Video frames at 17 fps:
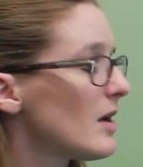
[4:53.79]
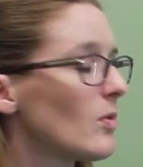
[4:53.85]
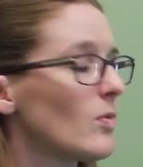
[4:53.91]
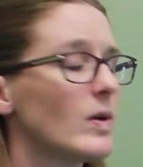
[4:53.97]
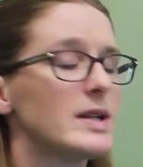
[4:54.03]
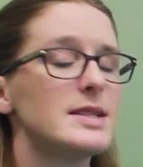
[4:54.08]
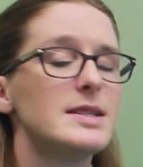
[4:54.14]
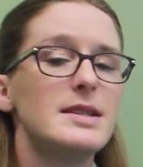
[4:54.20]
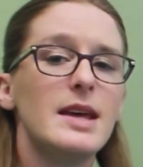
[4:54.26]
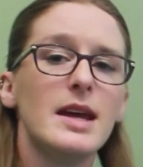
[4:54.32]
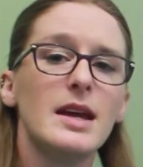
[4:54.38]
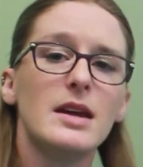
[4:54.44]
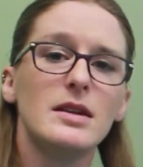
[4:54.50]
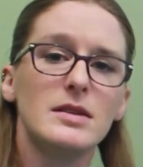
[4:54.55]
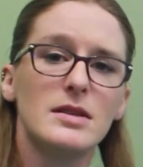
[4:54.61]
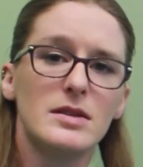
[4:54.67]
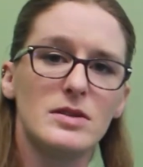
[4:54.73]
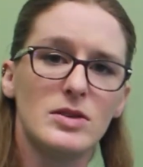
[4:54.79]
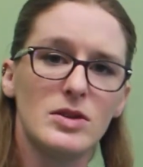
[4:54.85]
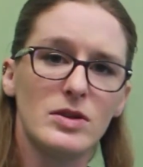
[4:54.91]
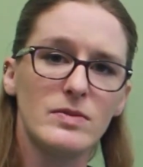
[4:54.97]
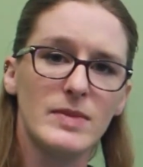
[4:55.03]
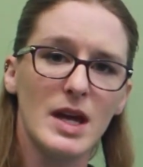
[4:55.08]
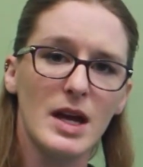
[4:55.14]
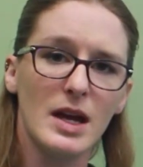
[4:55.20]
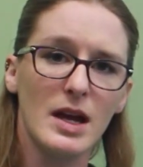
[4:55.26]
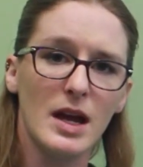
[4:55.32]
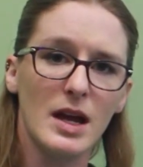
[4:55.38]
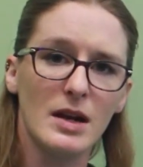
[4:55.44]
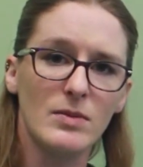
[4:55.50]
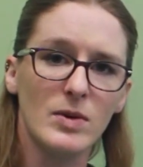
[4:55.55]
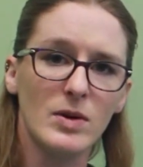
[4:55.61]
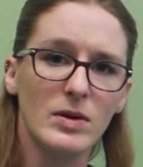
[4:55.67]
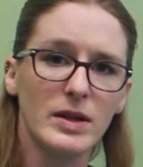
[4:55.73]
Once they consume that
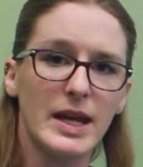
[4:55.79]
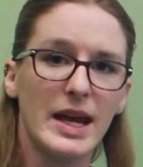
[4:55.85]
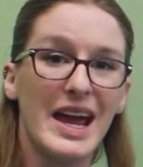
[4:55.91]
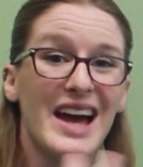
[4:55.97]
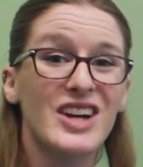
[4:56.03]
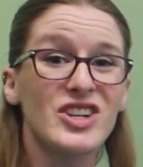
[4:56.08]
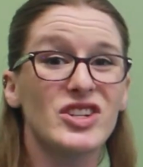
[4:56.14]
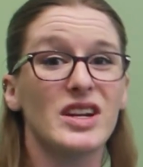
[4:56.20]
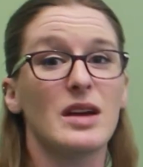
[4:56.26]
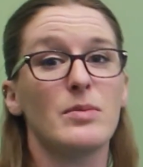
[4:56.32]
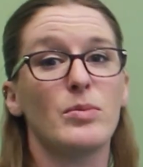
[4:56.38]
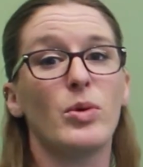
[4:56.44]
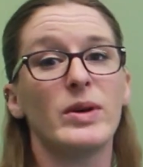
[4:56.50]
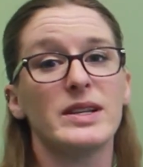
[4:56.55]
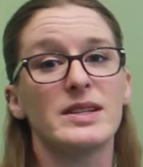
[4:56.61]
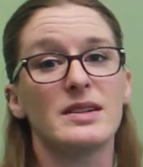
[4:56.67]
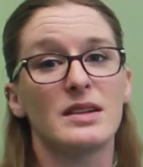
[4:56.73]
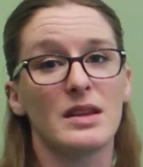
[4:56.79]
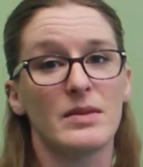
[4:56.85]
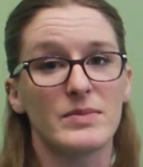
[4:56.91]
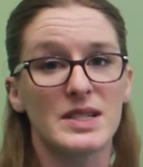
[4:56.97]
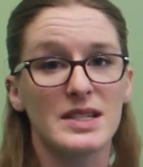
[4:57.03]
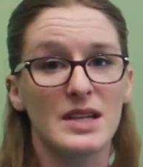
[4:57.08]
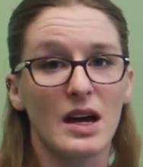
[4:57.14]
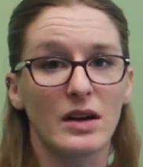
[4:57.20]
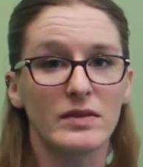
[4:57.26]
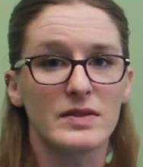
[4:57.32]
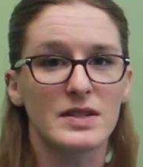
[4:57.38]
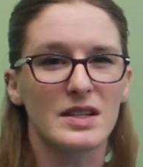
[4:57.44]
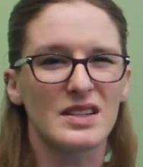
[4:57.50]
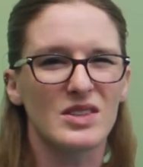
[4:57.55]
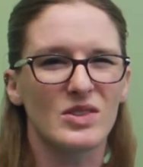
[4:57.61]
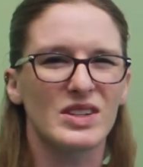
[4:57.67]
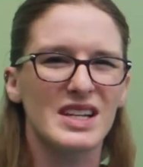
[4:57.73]
animal, they actually get poisoned themselves,
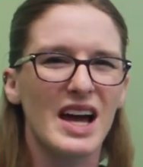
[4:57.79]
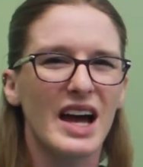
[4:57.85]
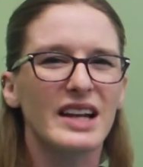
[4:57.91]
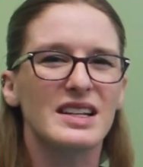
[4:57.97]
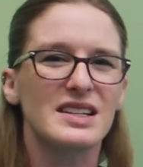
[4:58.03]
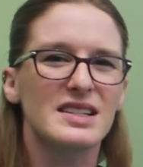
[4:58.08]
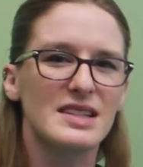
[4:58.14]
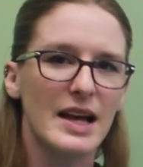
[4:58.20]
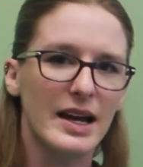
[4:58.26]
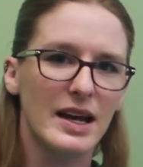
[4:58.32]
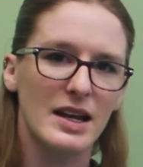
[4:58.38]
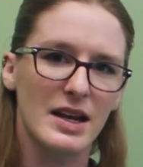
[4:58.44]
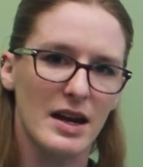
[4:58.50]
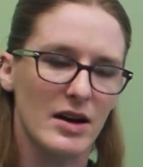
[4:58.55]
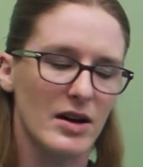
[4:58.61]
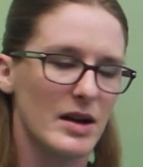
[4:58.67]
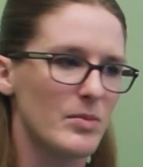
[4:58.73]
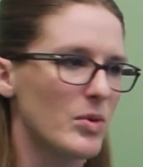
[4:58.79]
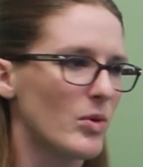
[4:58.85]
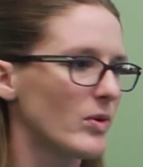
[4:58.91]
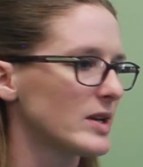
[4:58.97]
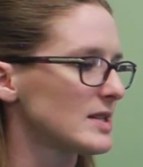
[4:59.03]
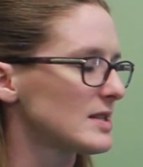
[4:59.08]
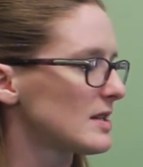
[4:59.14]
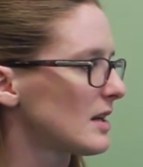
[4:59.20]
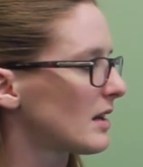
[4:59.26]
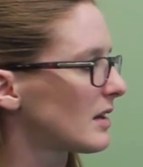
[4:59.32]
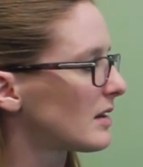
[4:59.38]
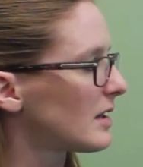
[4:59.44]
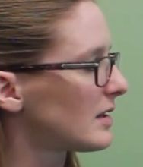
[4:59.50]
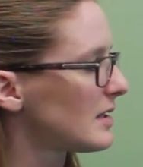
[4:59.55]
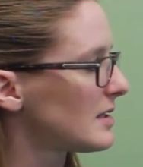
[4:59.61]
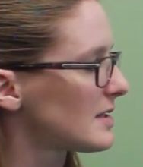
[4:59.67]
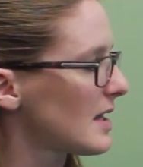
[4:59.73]
and so it's kind of secondary poisoning
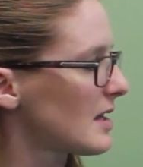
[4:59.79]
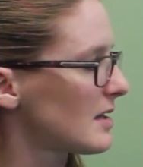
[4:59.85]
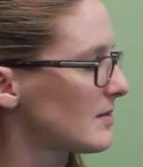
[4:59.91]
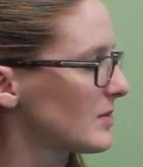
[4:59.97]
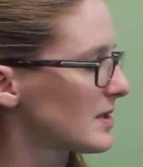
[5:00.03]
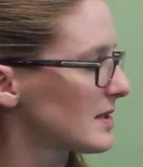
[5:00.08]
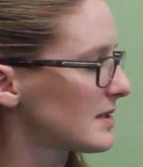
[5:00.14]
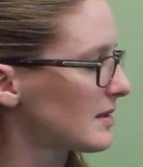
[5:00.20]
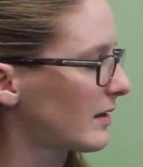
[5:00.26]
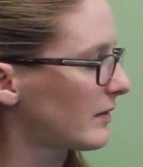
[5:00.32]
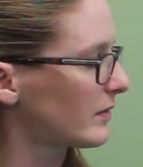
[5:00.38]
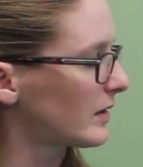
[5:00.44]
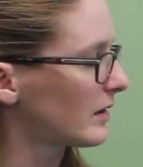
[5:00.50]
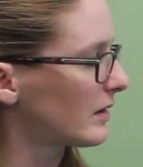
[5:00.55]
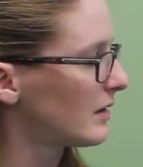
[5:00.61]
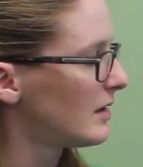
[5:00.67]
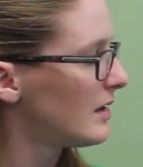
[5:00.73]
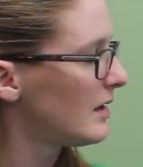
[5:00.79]
that these animals suffer.